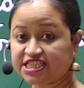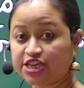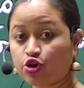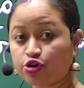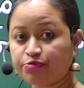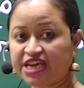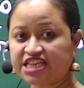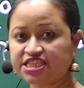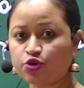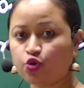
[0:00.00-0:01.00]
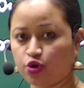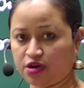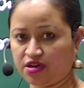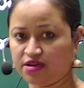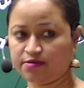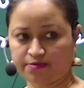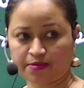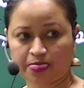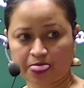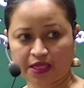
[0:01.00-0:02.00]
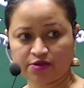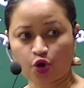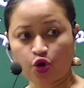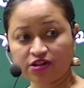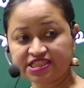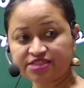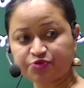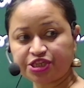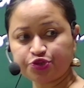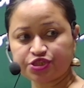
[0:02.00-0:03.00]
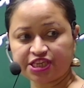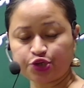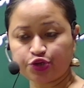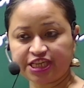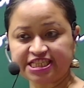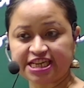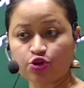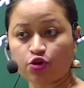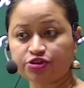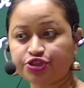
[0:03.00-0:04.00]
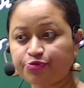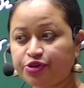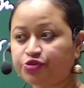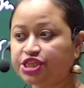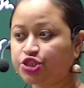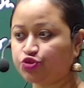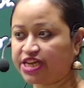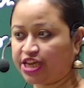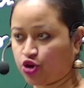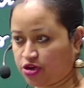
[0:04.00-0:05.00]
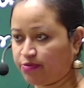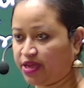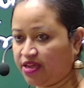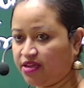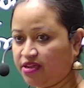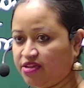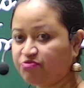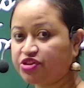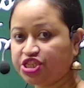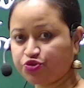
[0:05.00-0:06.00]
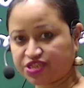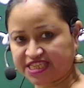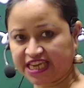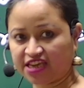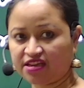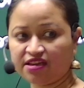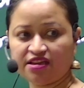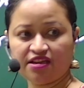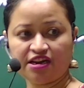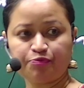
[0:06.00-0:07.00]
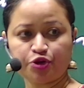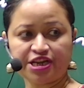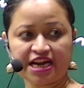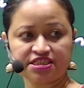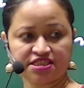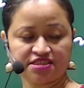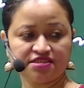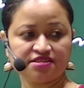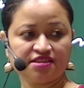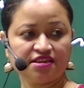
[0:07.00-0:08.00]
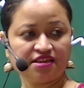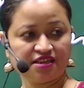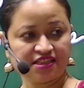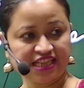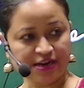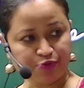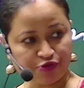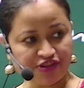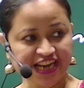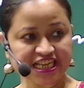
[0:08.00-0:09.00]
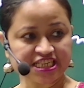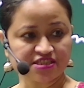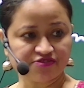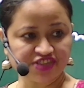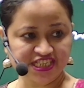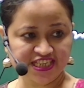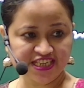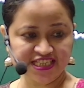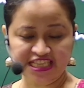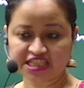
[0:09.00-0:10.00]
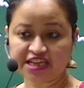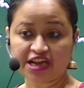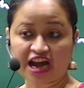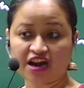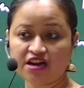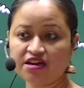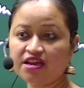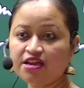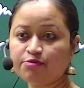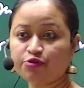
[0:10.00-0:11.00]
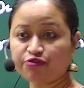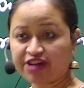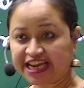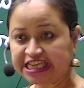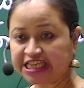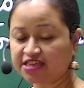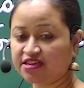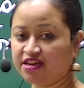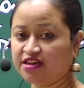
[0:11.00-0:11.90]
economy as a whole. All these producing units are contributing to the economy, producing a product, they are providing services, and they are providing